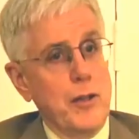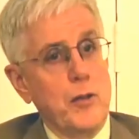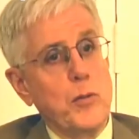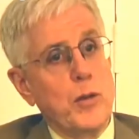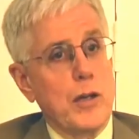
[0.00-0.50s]

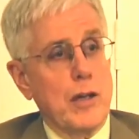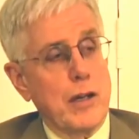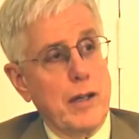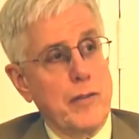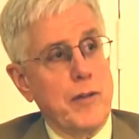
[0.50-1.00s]
you were
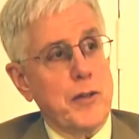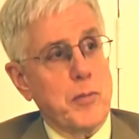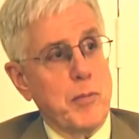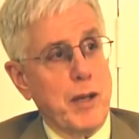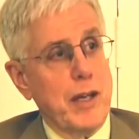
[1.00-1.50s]
an
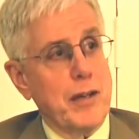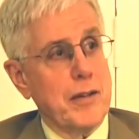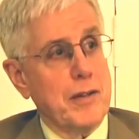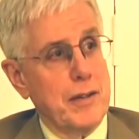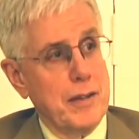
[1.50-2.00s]
investment
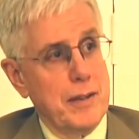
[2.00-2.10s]
banker,